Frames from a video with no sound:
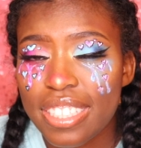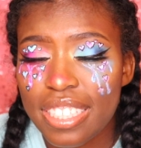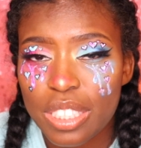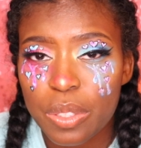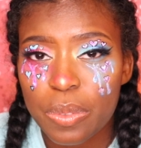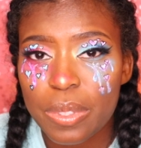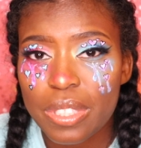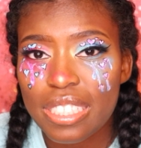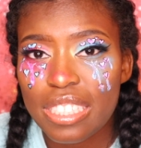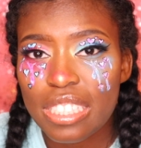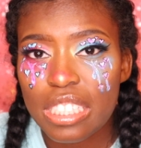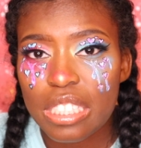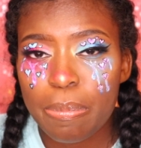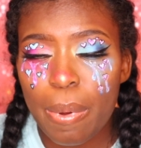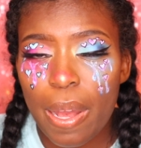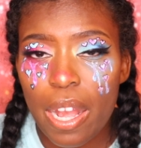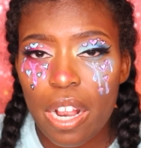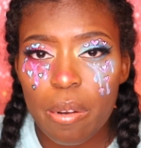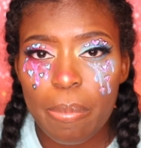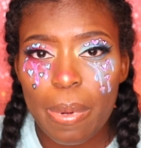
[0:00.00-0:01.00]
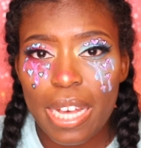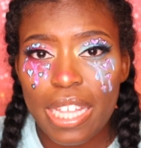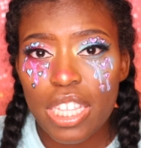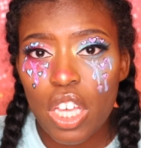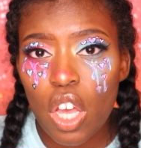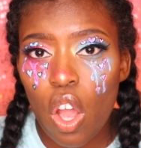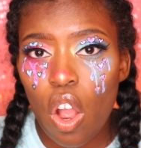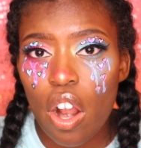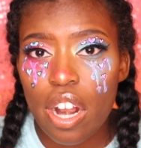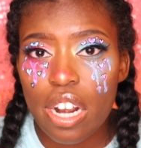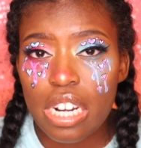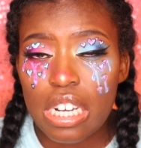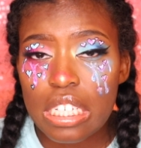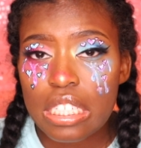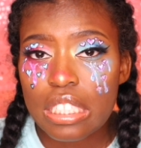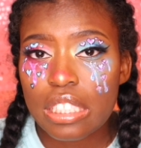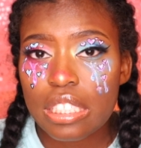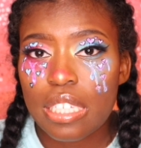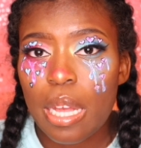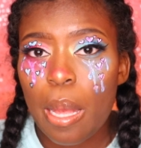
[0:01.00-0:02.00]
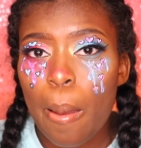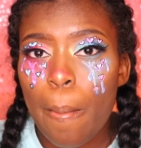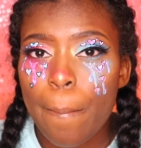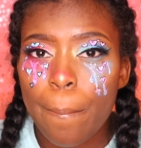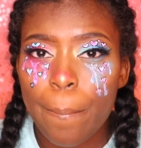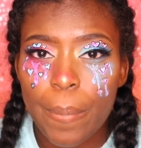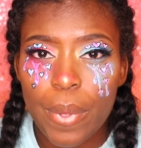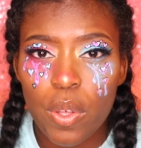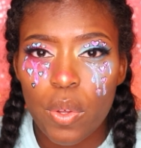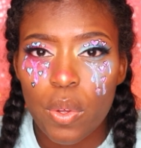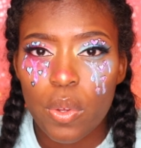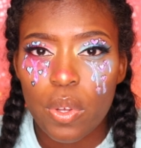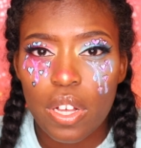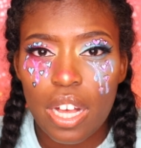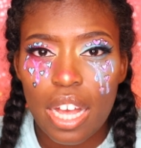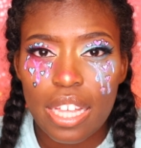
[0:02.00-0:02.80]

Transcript: this was inspired by the artist Milk.